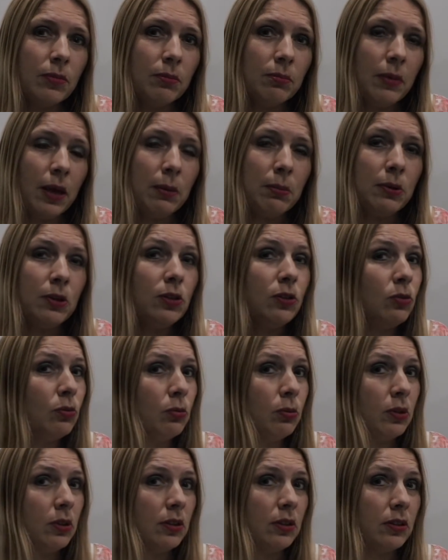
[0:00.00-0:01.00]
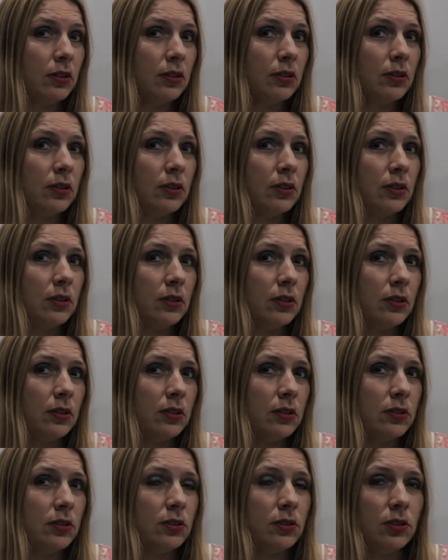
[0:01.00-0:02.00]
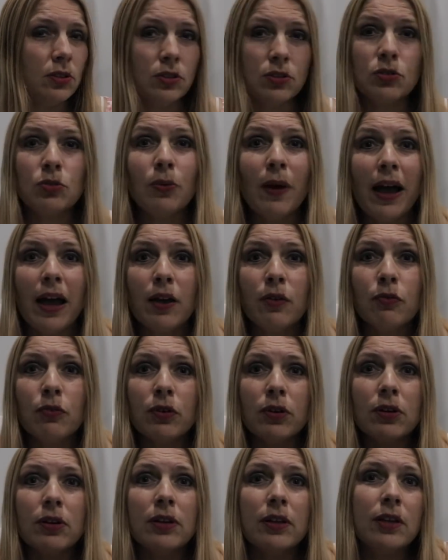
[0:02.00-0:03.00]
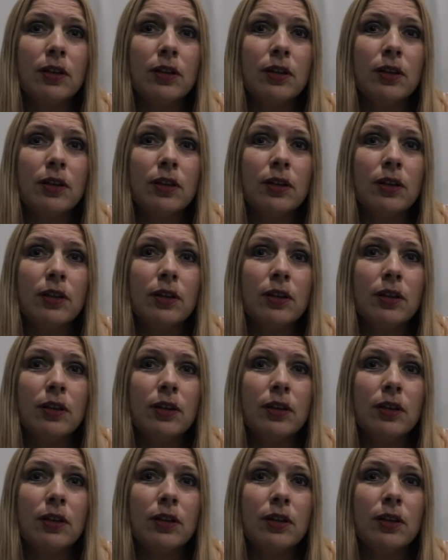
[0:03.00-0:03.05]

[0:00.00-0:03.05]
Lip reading: Maybe you were a thriver